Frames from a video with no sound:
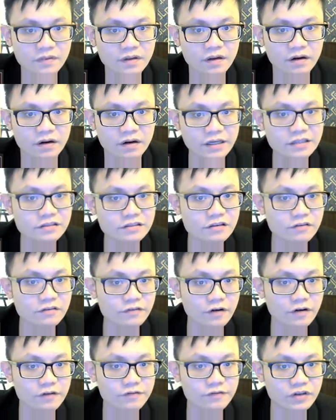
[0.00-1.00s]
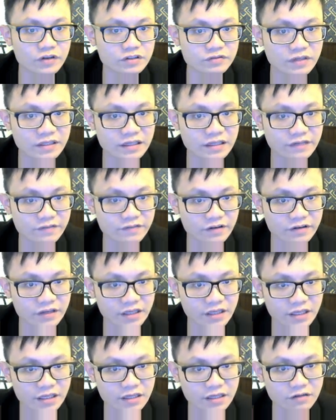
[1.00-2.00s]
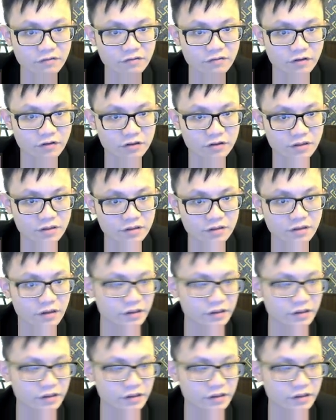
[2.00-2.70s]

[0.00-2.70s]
Okay, so for fish, we live only in water.